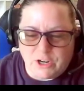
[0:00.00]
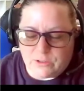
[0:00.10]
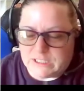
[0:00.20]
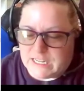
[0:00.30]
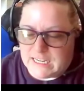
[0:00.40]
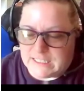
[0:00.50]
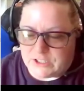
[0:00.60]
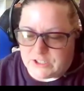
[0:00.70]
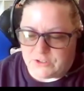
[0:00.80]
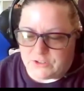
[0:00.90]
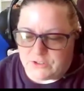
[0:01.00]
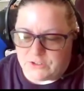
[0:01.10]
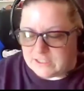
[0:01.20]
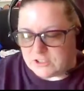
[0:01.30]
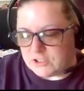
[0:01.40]
in OCS, you're like,
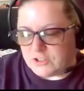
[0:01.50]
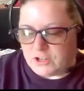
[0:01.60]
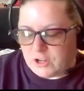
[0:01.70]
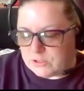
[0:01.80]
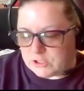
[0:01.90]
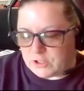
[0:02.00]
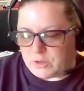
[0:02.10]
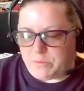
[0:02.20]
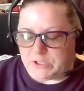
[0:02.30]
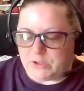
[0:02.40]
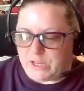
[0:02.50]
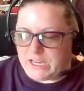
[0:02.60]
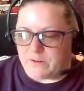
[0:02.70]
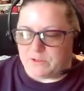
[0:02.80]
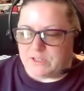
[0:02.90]
yes, sir, no, sir, but you
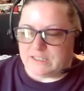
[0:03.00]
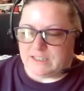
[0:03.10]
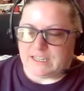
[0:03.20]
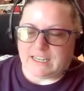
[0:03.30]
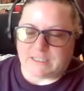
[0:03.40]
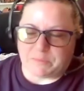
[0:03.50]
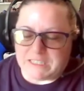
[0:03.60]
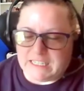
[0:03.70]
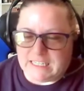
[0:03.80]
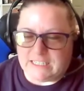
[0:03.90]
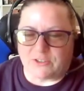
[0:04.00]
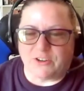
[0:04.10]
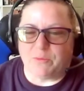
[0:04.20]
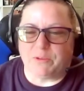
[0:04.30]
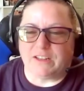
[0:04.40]
can't really yes, please, or
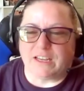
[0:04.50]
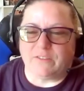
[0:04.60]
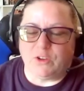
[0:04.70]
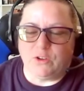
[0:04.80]
no. If